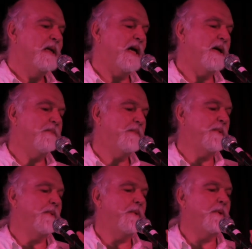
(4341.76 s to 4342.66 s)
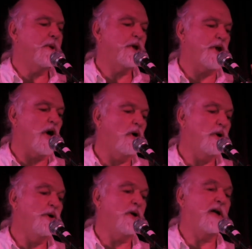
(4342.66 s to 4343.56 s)
Now,
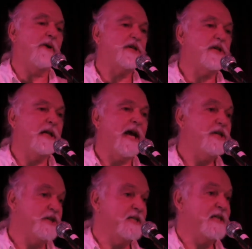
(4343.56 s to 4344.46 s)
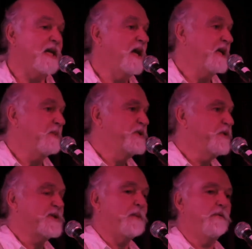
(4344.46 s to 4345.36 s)
coal and oil are actually ancient sunlight. I'm
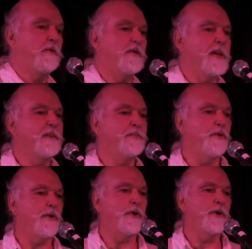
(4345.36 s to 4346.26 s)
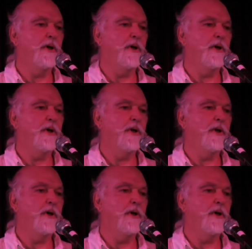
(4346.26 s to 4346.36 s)
sure some of you have read the book.